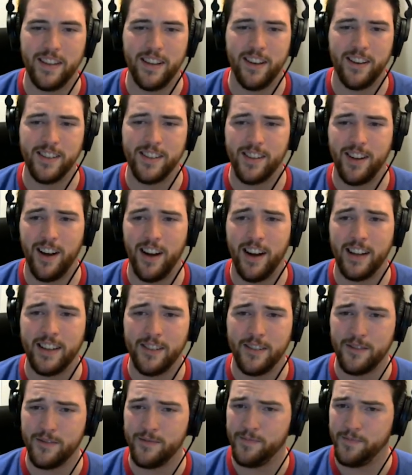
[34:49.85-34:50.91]
that there's not.
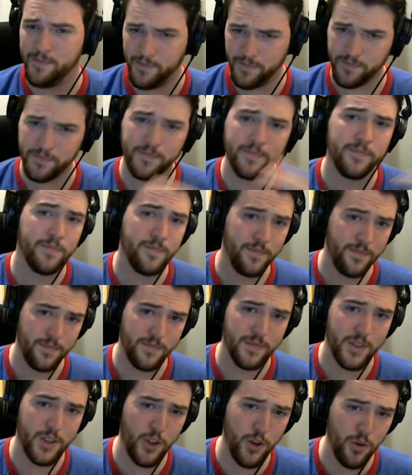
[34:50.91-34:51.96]

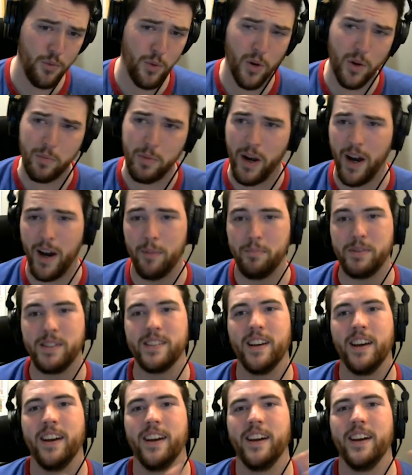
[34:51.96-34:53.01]
Two more
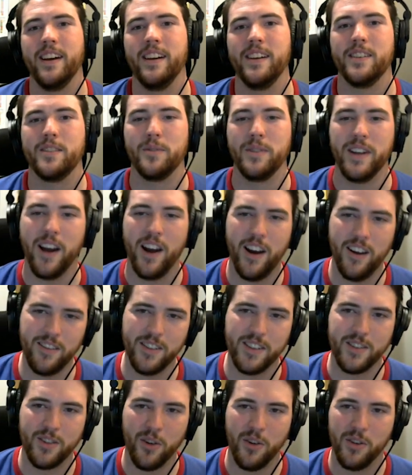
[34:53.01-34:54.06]
pops.
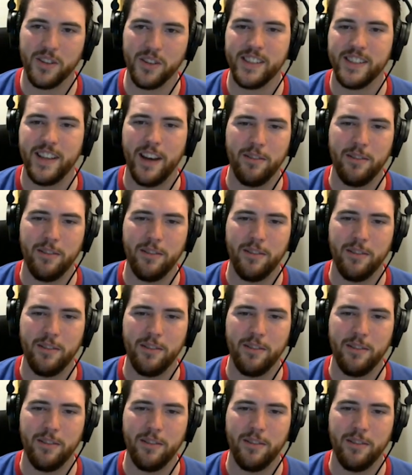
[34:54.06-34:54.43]
300 gold, because